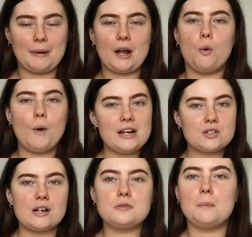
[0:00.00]
like a white
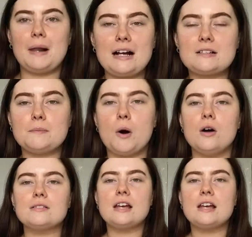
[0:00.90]
dress with black spots.